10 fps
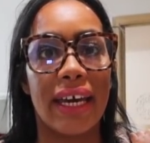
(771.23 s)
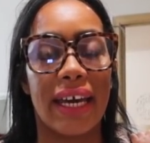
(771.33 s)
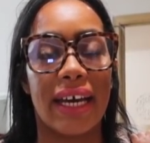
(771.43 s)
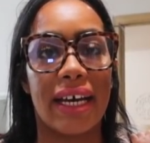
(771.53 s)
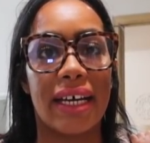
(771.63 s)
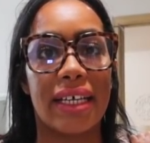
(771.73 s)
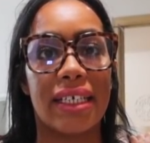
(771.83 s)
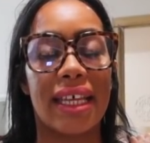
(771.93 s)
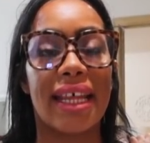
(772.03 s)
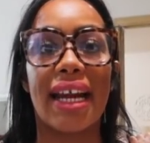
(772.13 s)

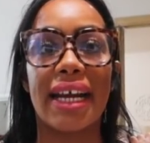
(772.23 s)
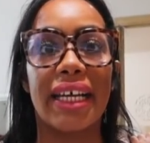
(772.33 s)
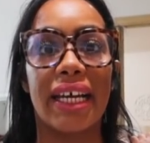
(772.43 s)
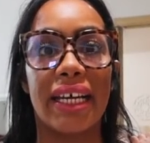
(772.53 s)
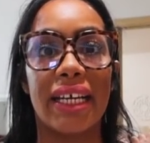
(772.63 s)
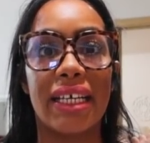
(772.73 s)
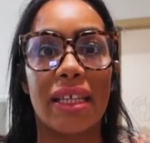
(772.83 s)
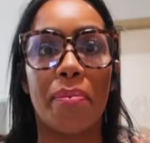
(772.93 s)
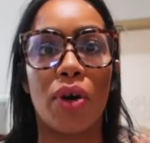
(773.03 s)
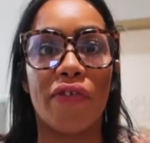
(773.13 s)
And then I needed
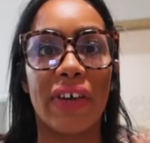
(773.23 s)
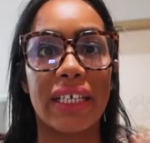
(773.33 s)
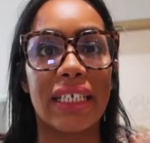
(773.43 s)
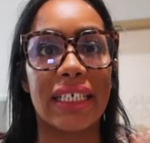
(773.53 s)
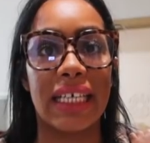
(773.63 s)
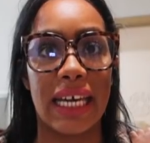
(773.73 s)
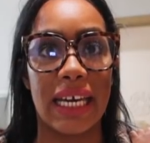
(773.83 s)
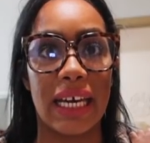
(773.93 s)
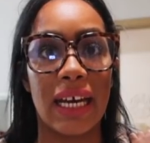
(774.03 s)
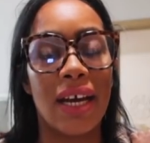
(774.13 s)
the perfect
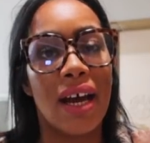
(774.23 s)
tea.